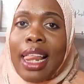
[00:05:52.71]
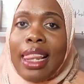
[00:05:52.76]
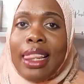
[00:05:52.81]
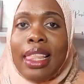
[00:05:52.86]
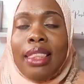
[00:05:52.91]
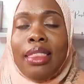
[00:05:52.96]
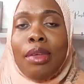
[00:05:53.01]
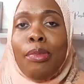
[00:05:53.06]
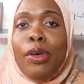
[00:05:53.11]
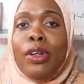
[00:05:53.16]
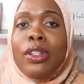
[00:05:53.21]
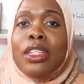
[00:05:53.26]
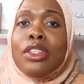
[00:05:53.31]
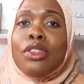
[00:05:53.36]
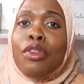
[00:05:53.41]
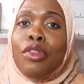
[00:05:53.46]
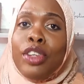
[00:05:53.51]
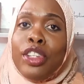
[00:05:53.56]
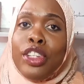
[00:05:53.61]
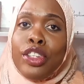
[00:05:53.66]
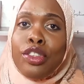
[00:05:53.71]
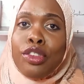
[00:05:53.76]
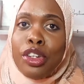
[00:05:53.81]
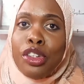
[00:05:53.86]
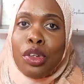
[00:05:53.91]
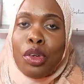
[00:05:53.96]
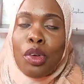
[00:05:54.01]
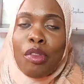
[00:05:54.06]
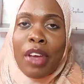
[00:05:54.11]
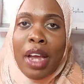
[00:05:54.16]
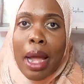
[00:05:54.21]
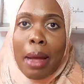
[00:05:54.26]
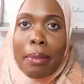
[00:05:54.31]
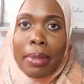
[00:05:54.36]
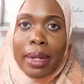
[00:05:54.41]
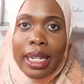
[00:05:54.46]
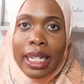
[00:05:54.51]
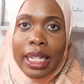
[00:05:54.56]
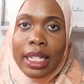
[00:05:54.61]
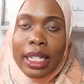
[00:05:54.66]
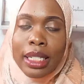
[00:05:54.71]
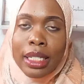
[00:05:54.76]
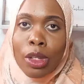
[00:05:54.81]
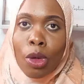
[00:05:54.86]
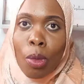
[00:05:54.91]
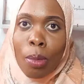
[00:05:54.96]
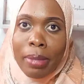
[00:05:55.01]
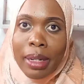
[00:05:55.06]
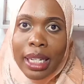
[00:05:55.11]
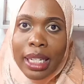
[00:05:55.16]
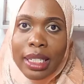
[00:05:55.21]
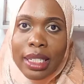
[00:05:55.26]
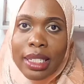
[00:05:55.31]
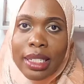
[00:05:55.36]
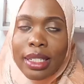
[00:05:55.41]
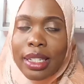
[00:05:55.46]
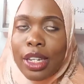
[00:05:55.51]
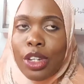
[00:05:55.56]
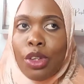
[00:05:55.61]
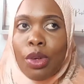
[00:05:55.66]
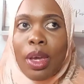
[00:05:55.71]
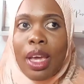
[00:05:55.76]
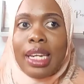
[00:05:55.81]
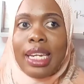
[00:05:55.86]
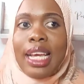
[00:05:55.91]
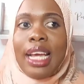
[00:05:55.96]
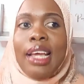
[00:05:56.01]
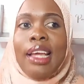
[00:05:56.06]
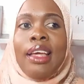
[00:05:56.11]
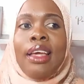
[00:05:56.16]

then the process of registration of a company is complete in Uganda.